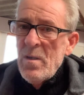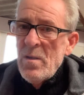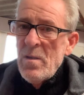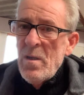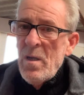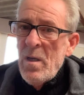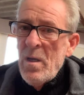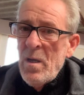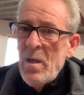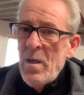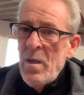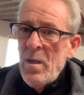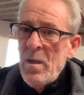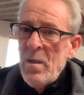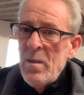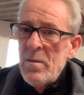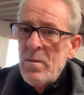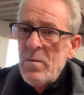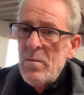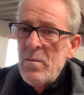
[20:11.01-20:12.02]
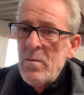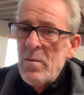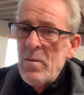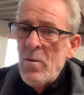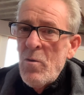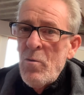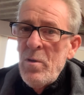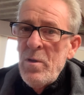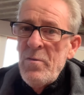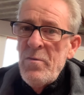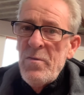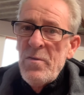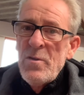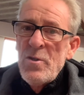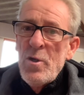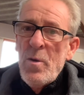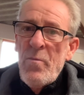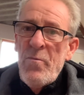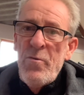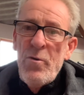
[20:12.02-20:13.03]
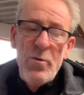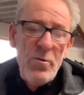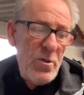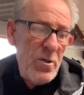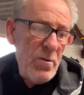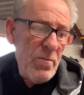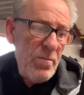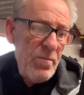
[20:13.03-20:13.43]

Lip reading: gold leaf shop front,